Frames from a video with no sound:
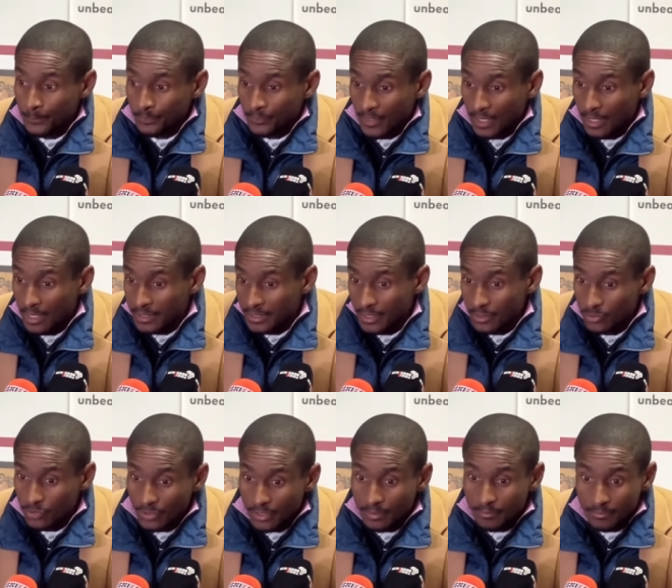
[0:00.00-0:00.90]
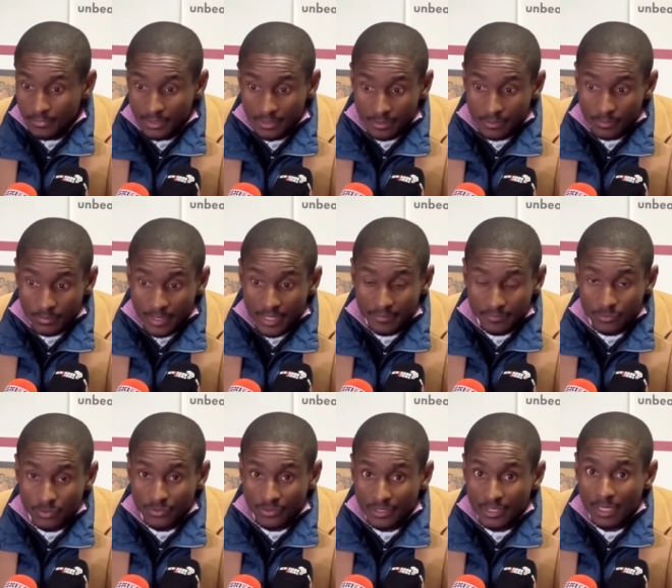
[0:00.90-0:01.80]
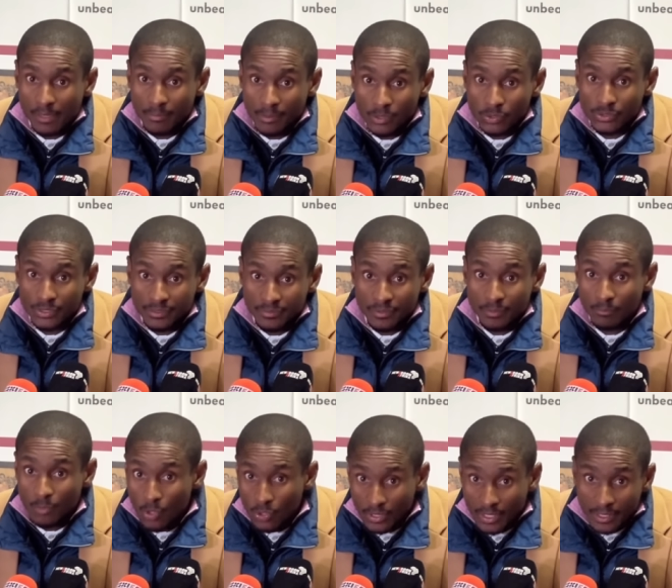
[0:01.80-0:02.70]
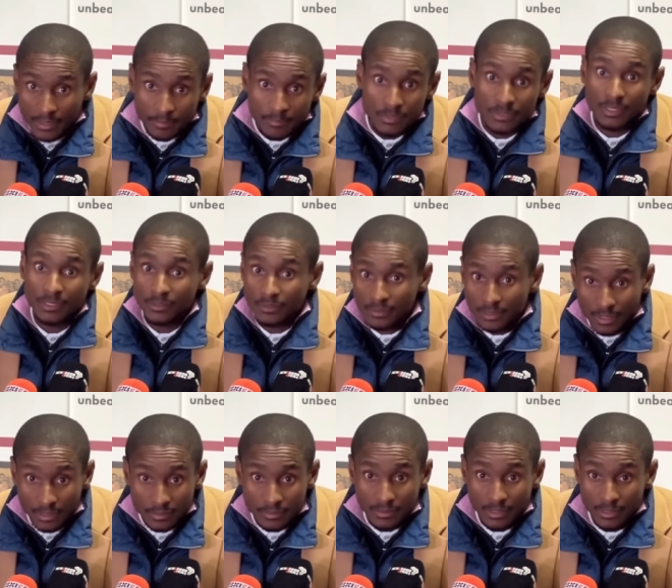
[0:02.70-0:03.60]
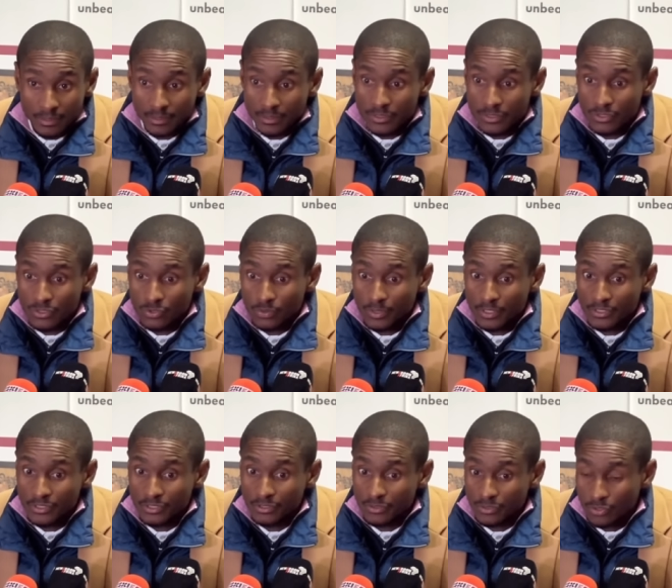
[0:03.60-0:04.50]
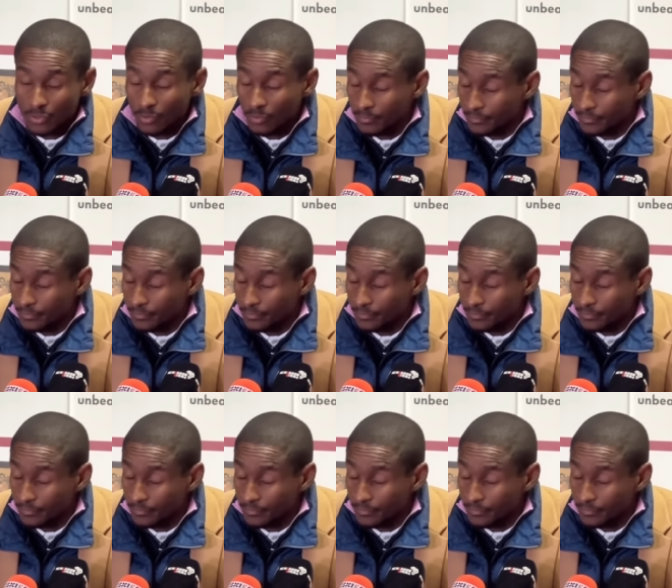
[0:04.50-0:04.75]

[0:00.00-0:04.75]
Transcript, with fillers: I said to him, we have to think about even more games and, and, and the situation. So,